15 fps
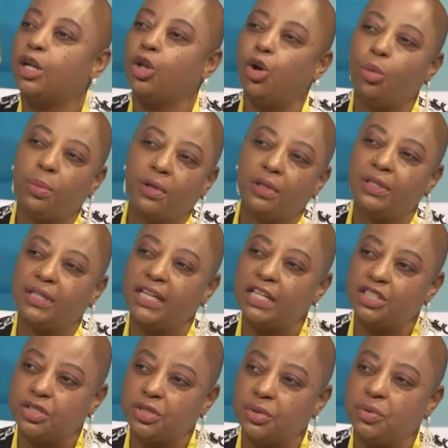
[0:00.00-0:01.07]
global
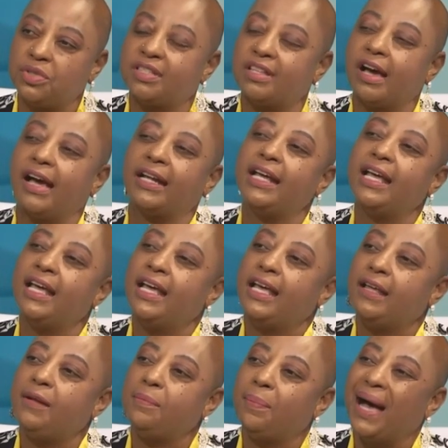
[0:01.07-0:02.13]
issues that
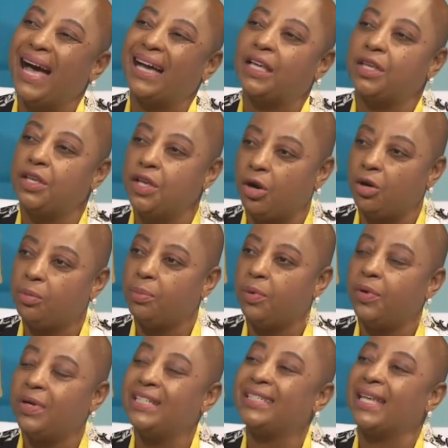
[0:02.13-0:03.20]
impact young
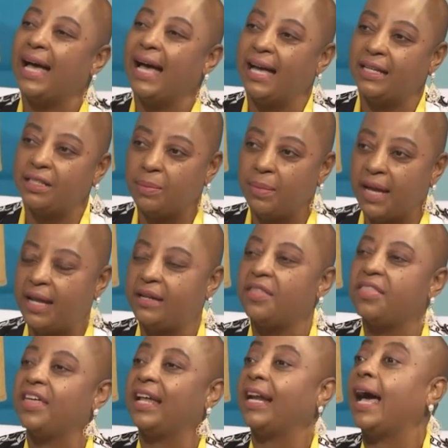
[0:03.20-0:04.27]
boys and men
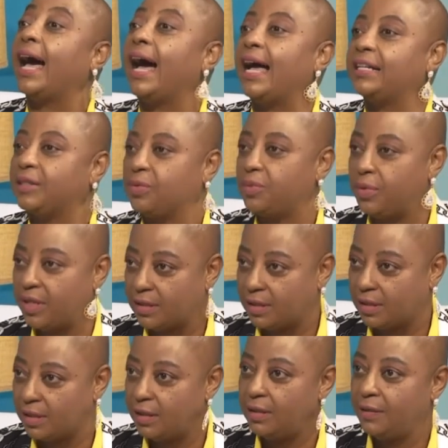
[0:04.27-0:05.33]
that are at
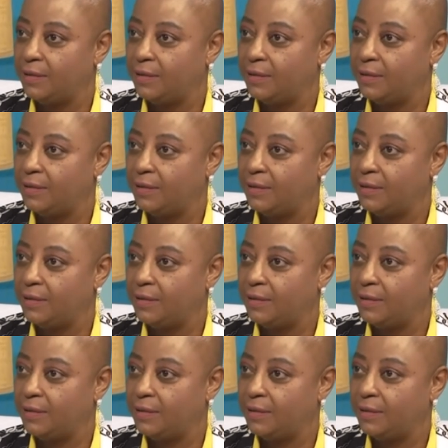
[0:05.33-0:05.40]
risk.